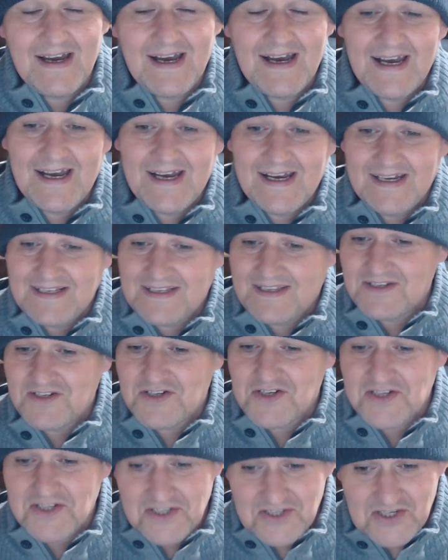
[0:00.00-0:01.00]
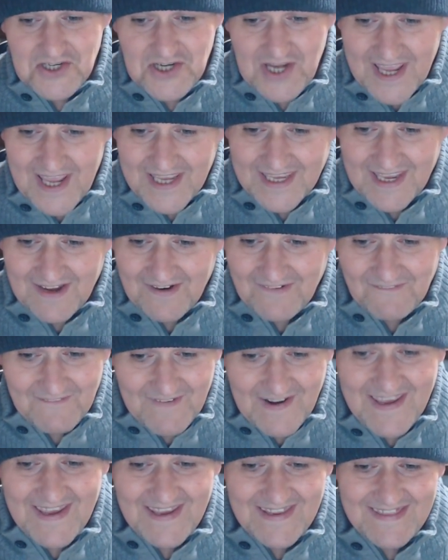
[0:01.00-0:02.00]
and just checking
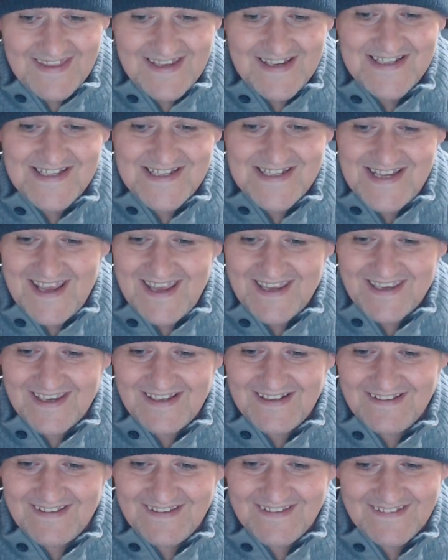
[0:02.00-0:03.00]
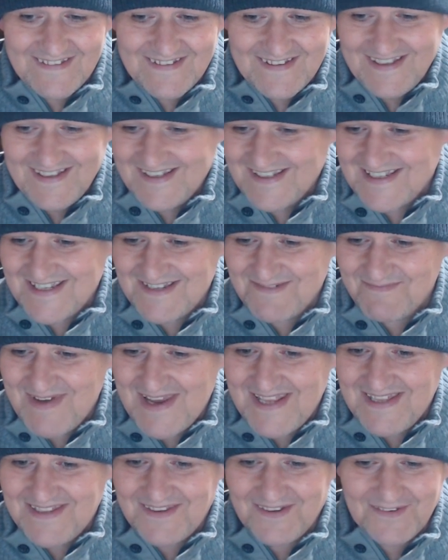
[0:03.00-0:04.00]
right at this second, this is
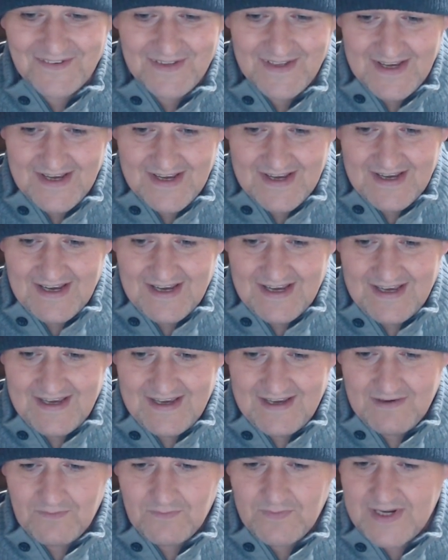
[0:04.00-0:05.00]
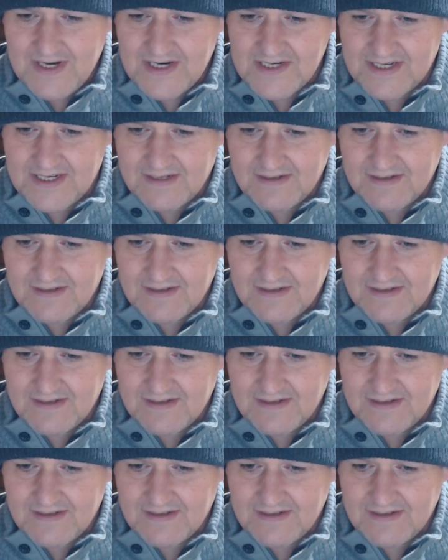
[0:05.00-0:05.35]
mental. Where is it?